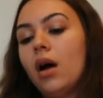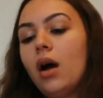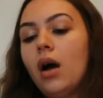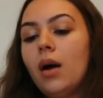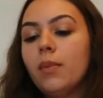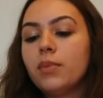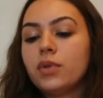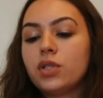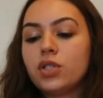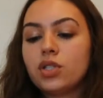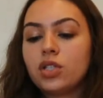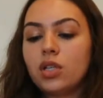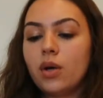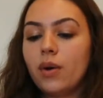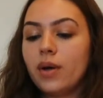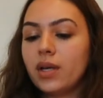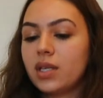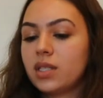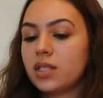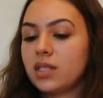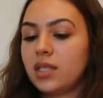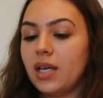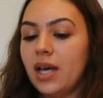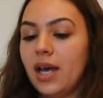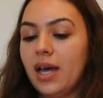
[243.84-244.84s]
I'm so
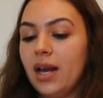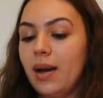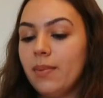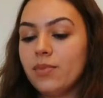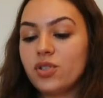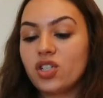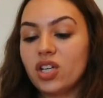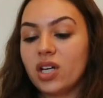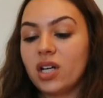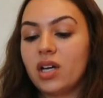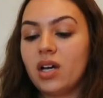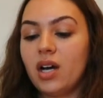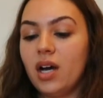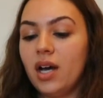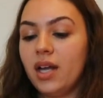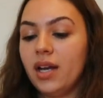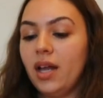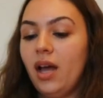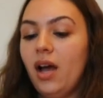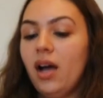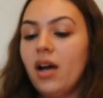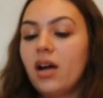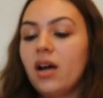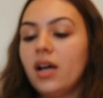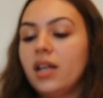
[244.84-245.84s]
excited. I'm just gonna cut it.